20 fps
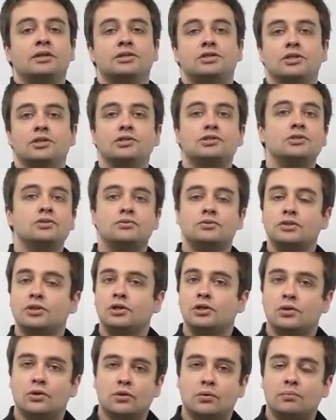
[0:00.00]
just
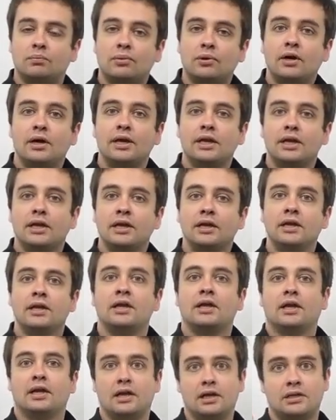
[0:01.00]
using your own body
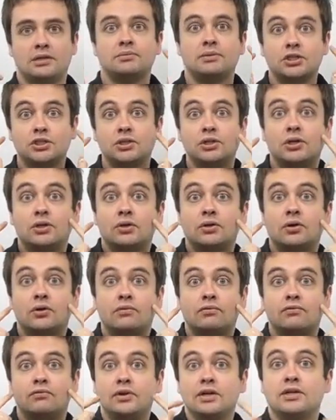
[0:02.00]
and especially your
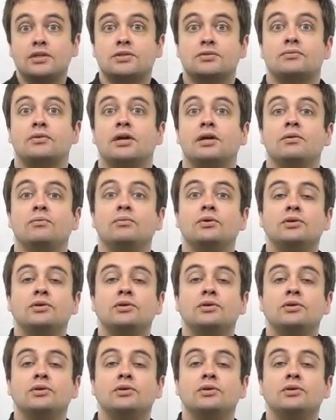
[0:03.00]
own face, right?